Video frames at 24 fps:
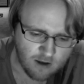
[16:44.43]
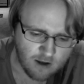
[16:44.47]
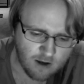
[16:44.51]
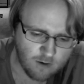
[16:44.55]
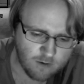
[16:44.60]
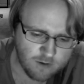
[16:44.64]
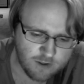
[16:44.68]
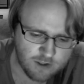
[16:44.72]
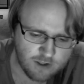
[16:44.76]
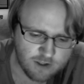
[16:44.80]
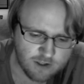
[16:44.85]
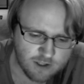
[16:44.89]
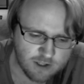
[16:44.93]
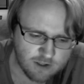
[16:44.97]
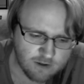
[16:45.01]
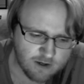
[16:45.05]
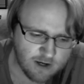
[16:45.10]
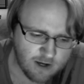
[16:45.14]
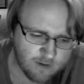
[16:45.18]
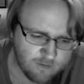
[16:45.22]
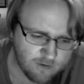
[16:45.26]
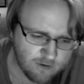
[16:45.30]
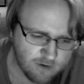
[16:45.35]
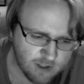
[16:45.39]
How would you
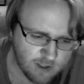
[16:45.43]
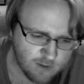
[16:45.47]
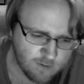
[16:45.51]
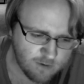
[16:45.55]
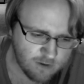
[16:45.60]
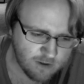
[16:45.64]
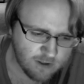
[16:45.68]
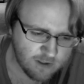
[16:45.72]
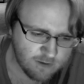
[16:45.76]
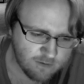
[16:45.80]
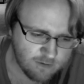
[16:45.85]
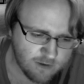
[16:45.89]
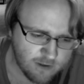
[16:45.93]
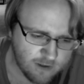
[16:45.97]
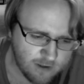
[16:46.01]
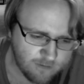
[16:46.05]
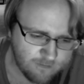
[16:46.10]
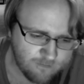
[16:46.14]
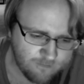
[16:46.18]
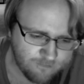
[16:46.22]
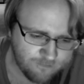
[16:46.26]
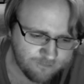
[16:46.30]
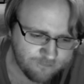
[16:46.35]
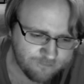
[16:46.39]
describe your experience with
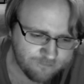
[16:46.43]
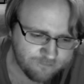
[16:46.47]
it?